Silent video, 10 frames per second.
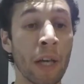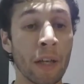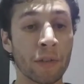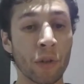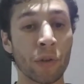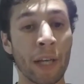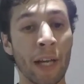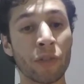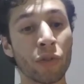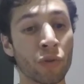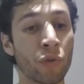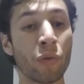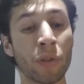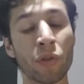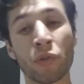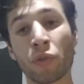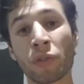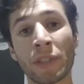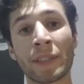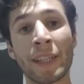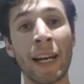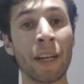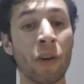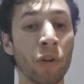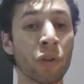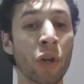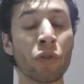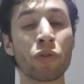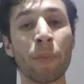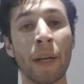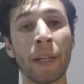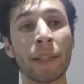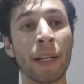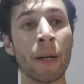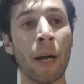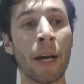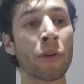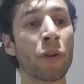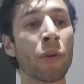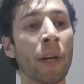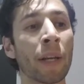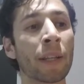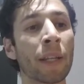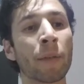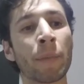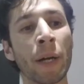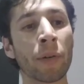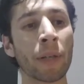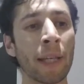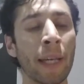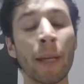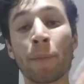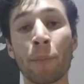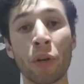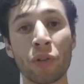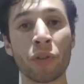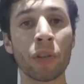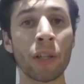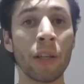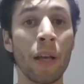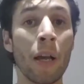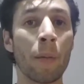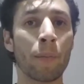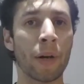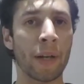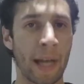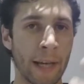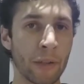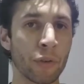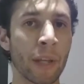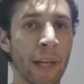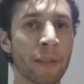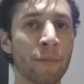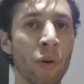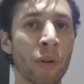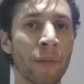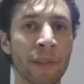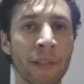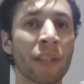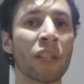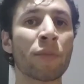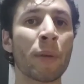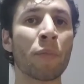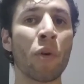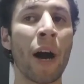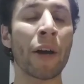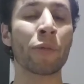So they actually do introduce this guy called Coach Bennett. I don't know anything about him personally, but I know that his motive is to teach people how to